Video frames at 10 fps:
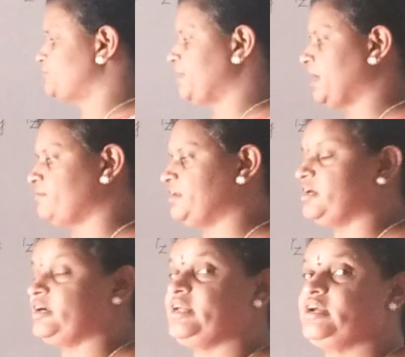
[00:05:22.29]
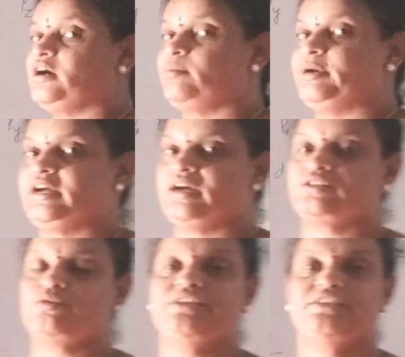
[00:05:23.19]
as we have here d
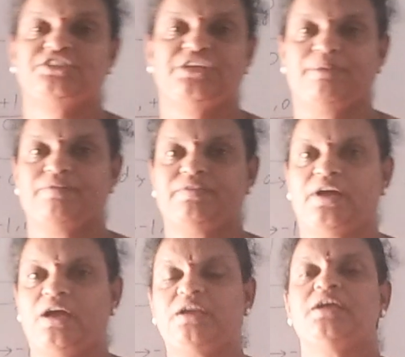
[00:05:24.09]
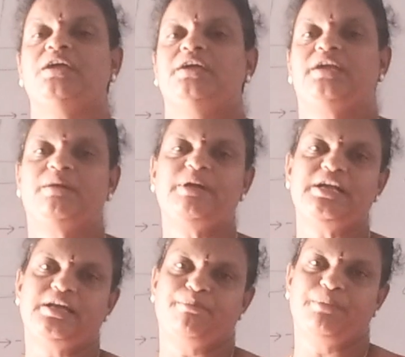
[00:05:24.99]
orbitals. What is the shape of that?
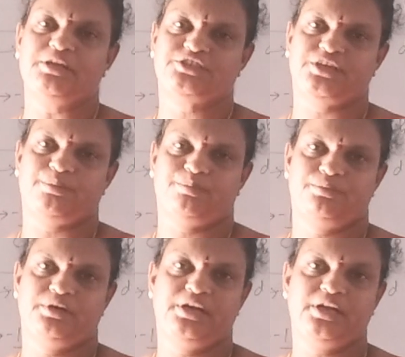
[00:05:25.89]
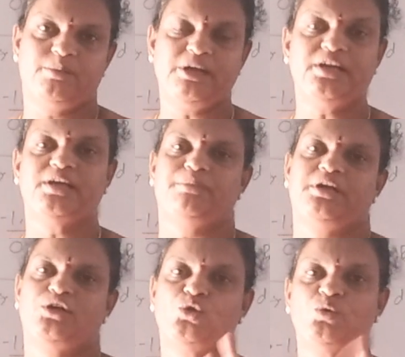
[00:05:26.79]
Double dumbbell shape. Double
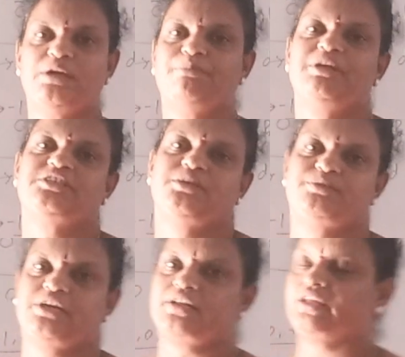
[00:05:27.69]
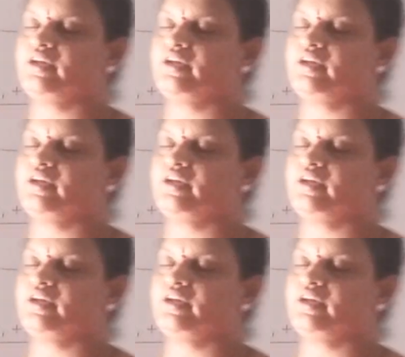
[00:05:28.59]
dumbbell. 2 dumbbell shapes are